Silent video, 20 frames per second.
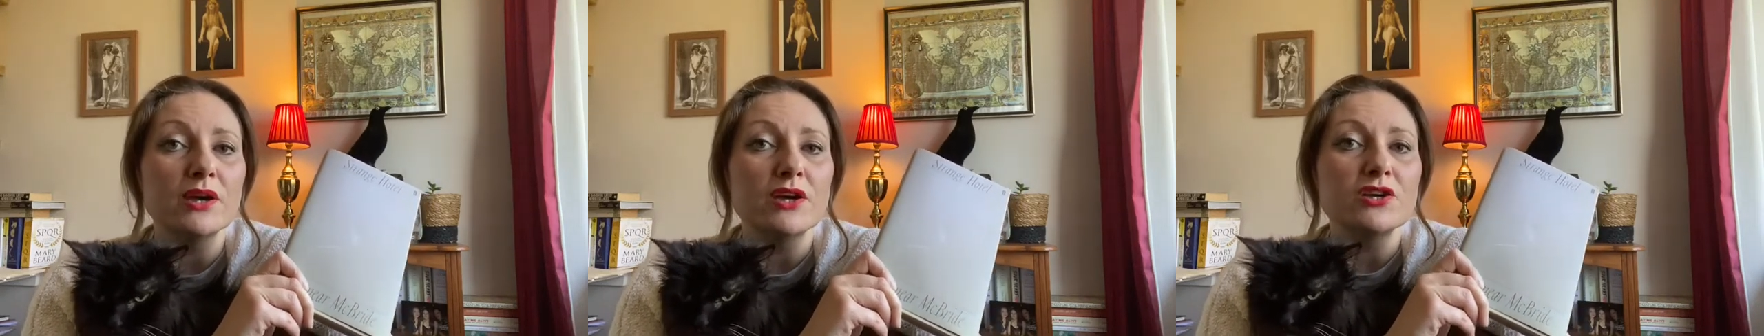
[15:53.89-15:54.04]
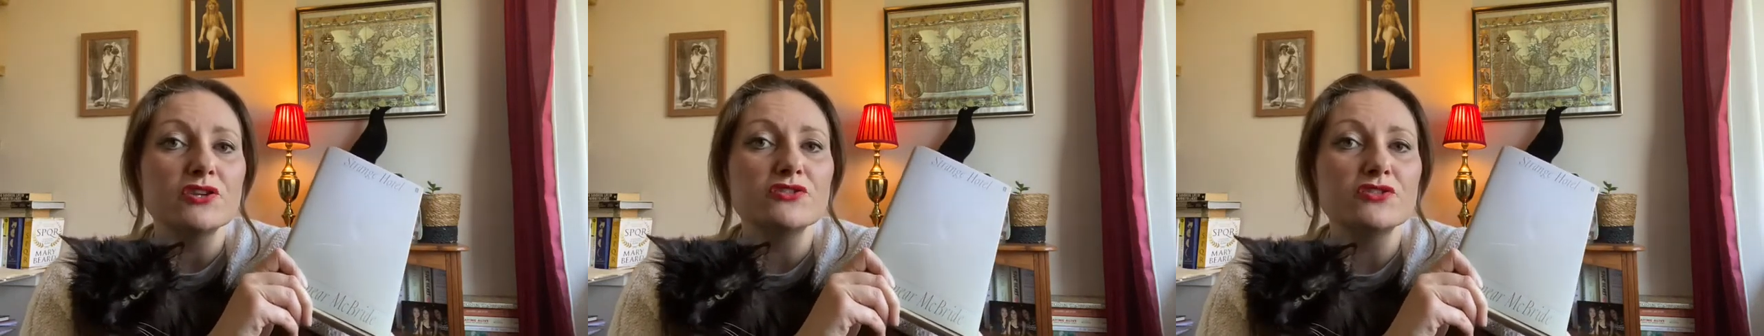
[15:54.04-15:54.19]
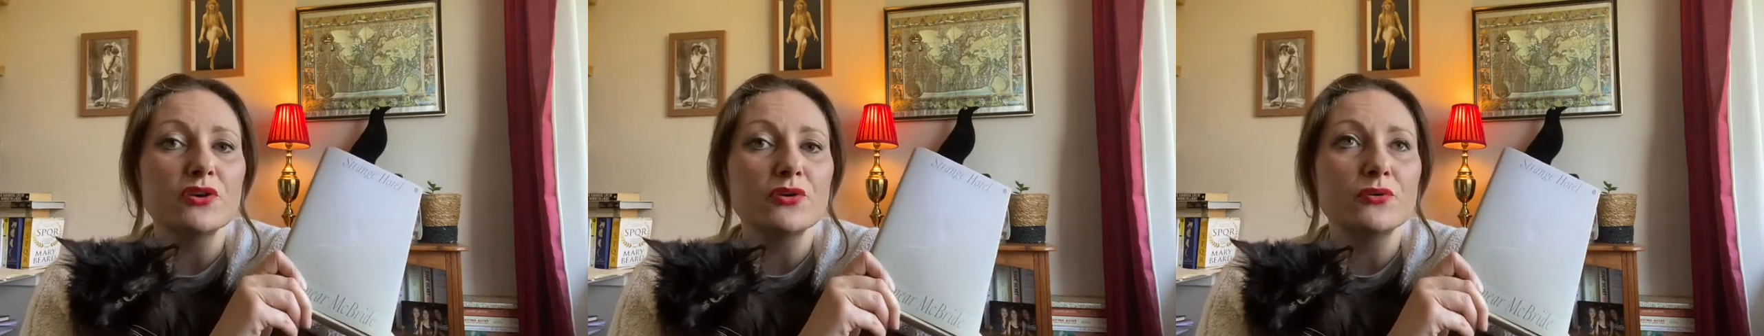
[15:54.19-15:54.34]

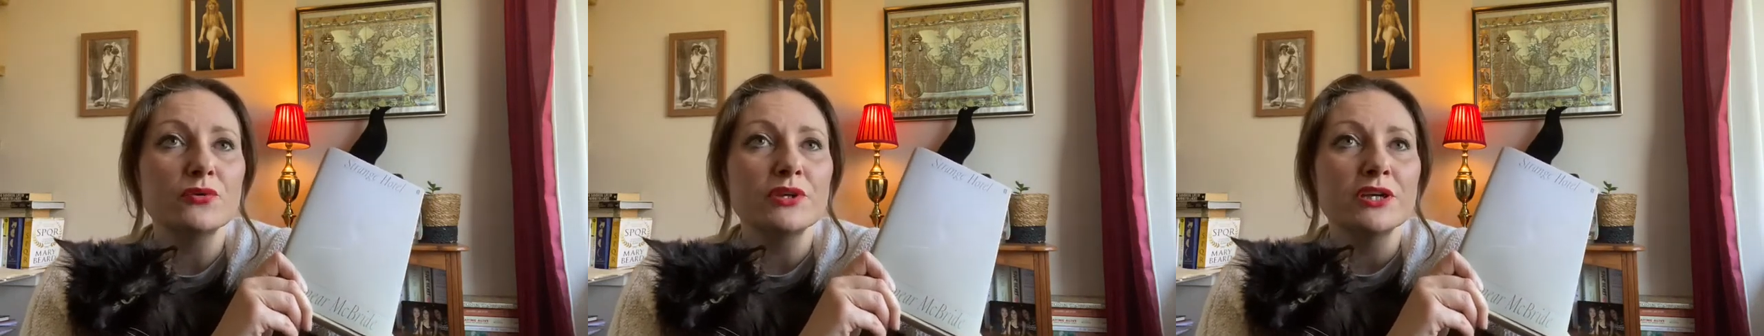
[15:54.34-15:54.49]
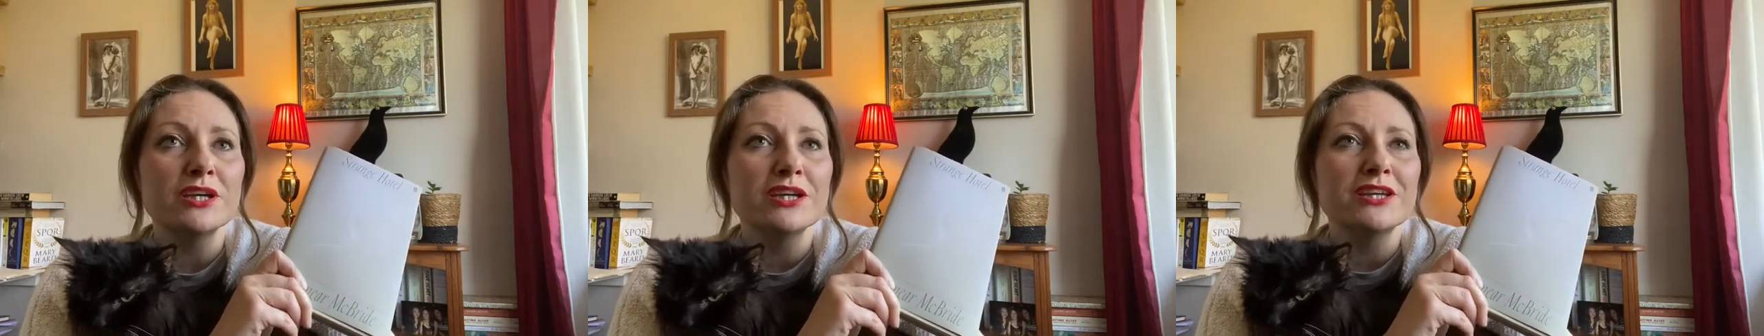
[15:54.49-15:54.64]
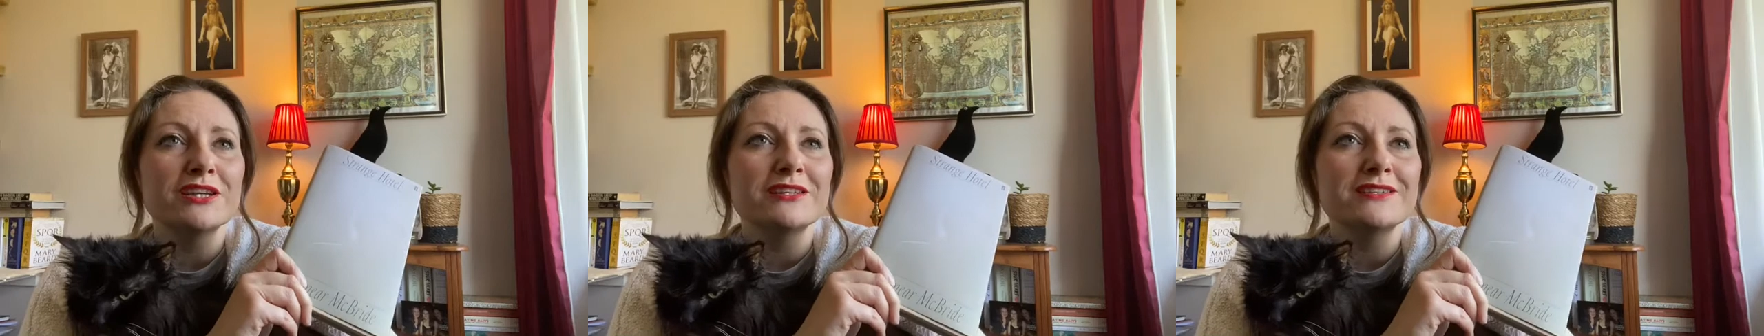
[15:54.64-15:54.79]
So
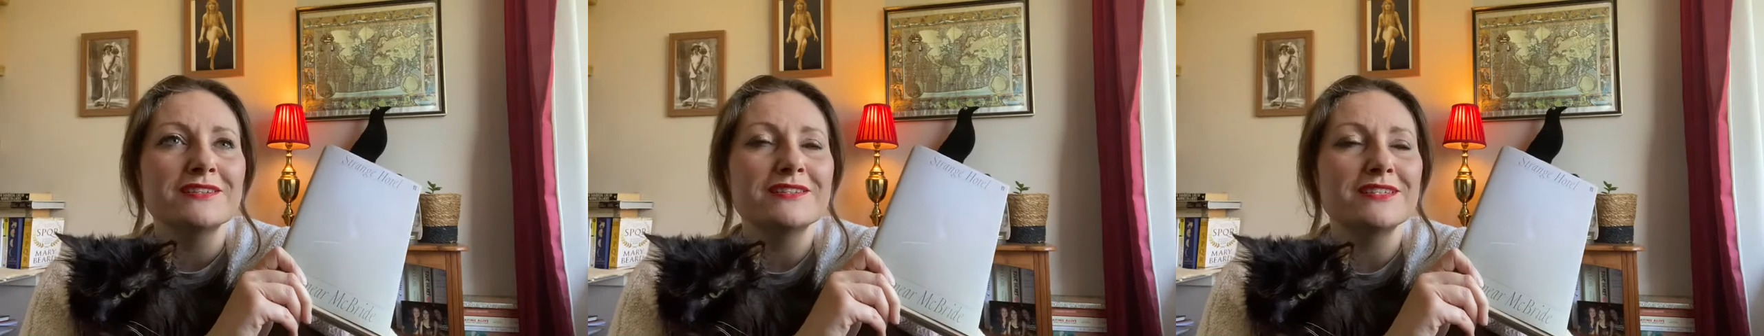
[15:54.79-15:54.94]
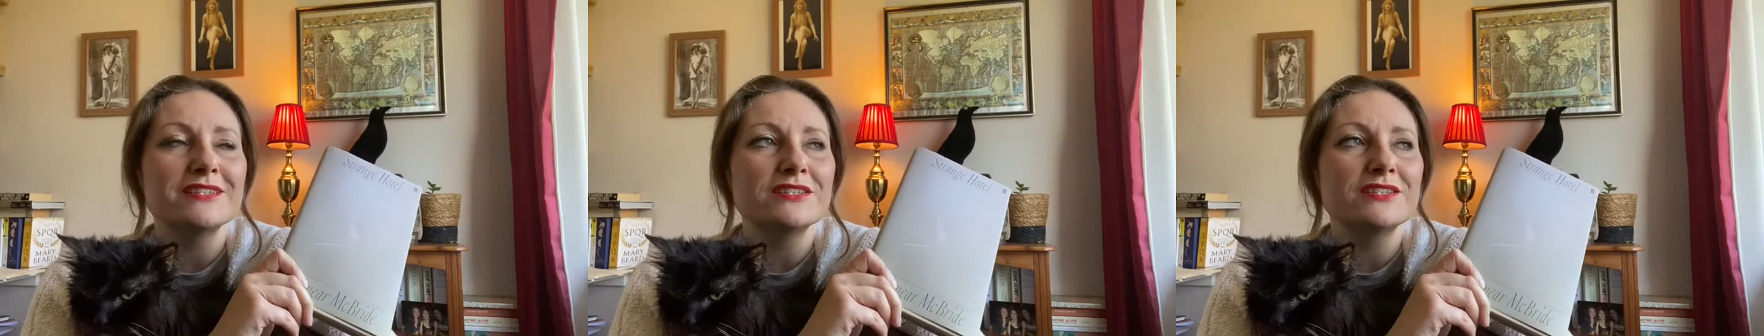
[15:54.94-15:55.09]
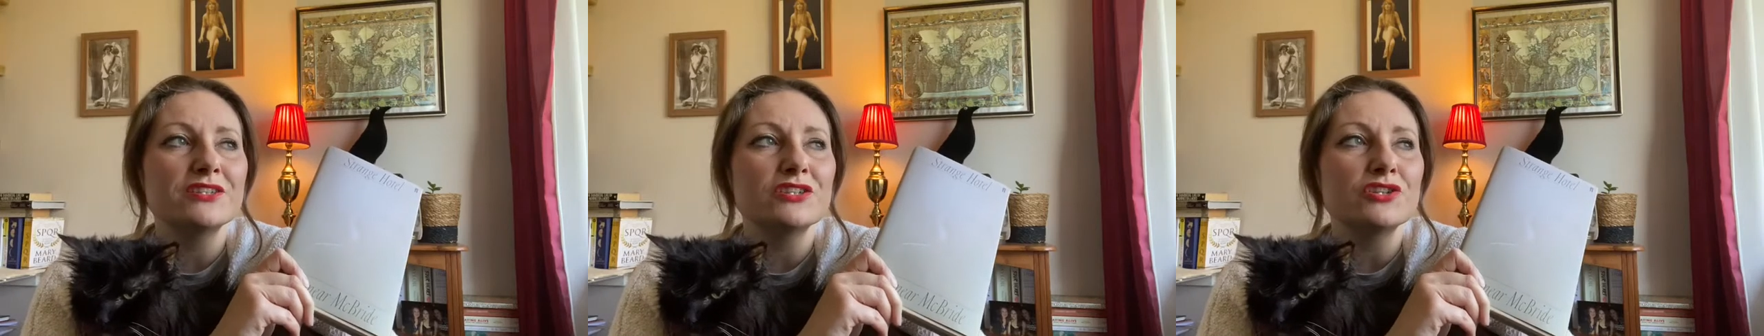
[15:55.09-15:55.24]

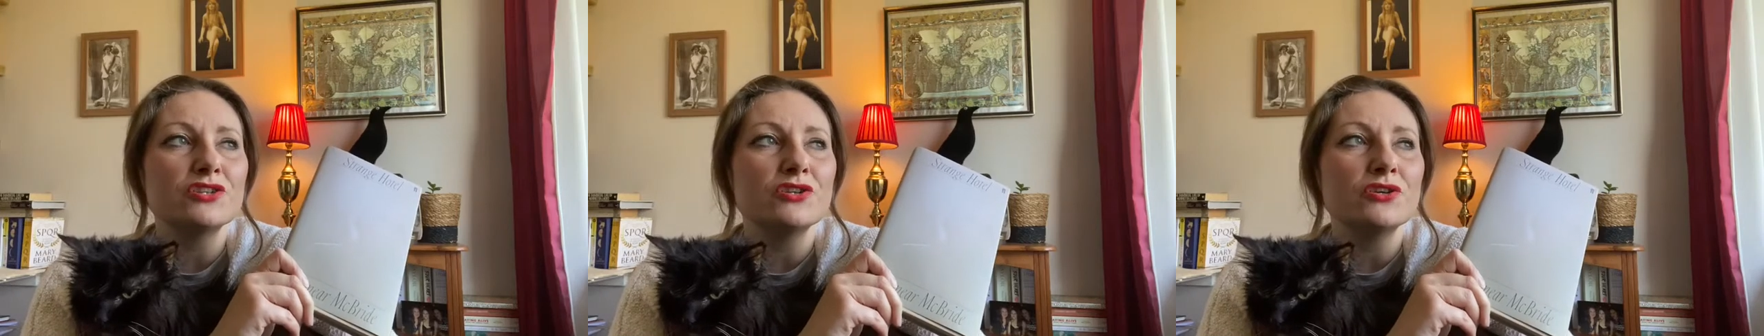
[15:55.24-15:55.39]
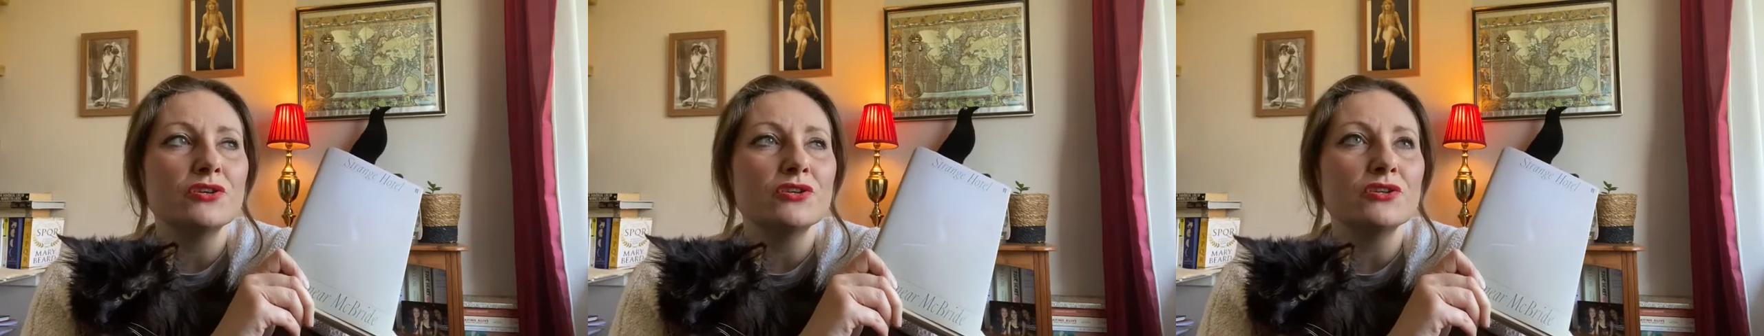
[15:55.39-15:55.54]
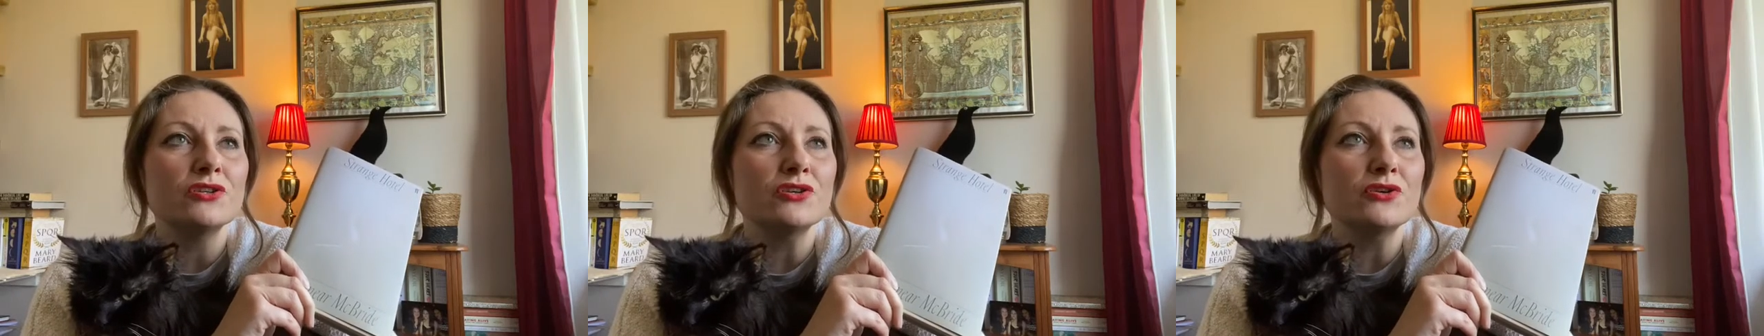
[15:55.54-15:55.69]

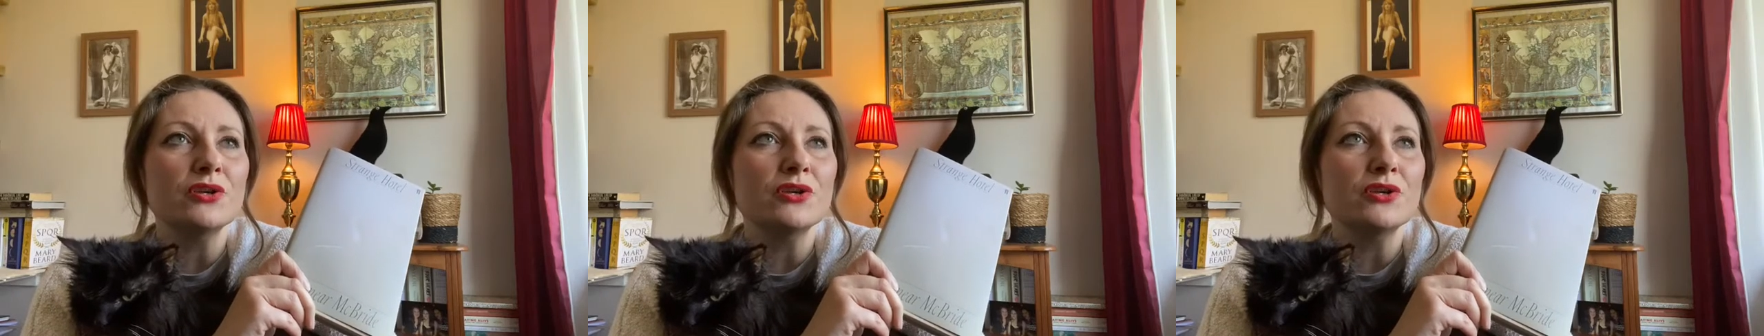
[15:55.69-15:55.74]
you